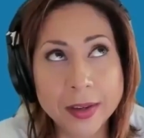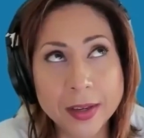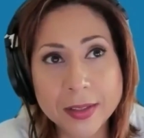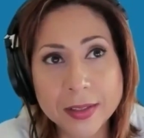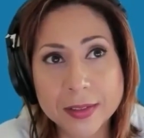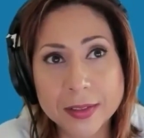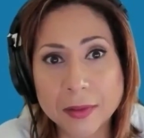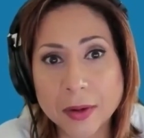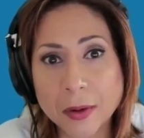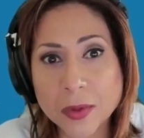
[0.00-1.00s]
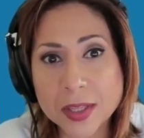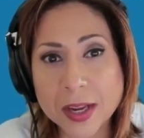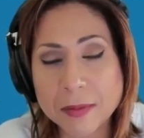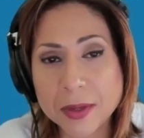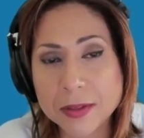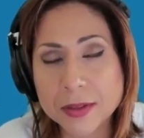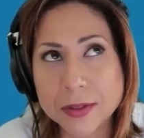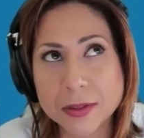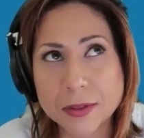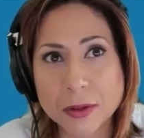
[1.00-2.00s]
guess I was having
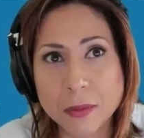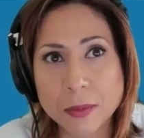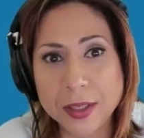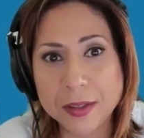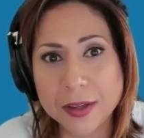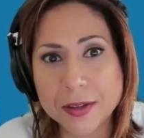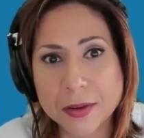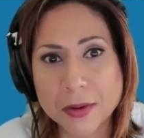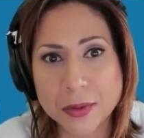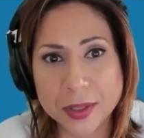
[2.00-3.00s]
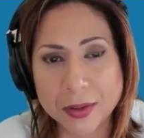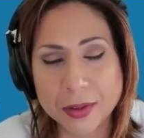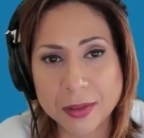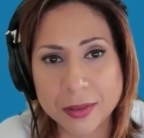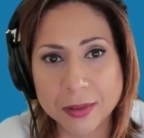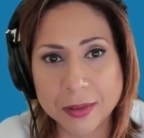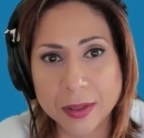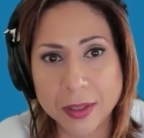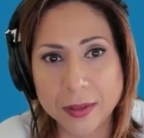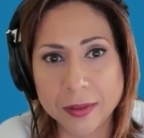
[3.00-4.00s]
so many things going on
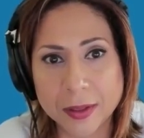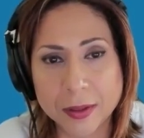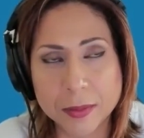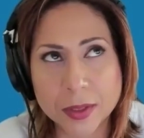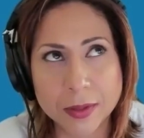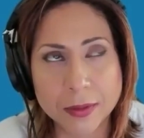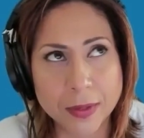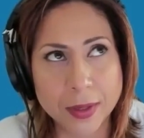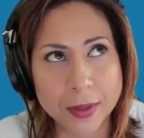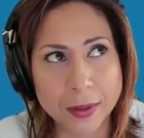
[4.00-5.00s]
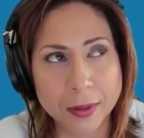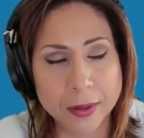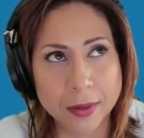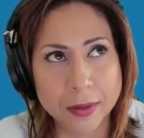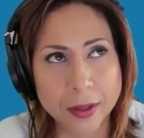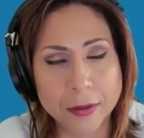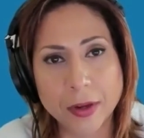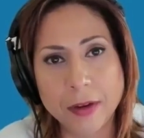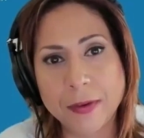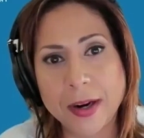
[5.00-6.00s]
in terms of,
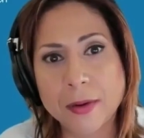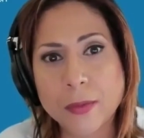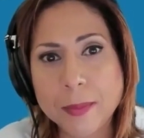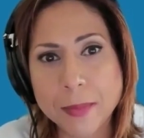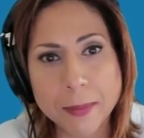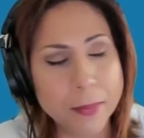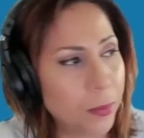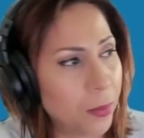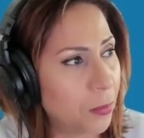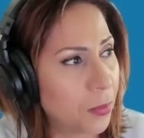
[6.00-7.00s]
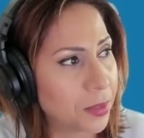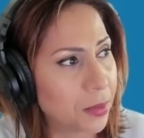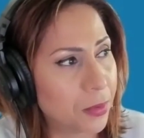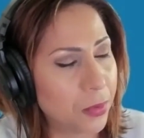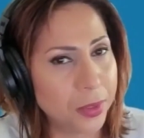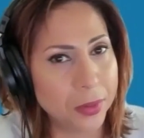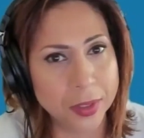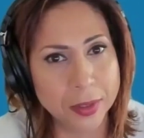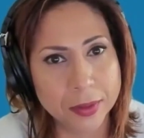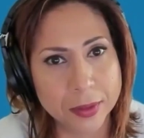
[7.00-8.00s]
if I remember what was going on
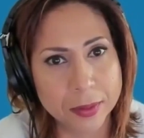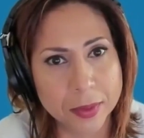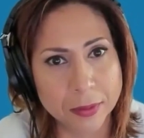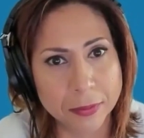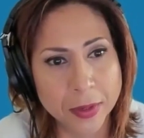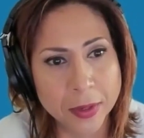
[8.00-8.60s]
in terms of,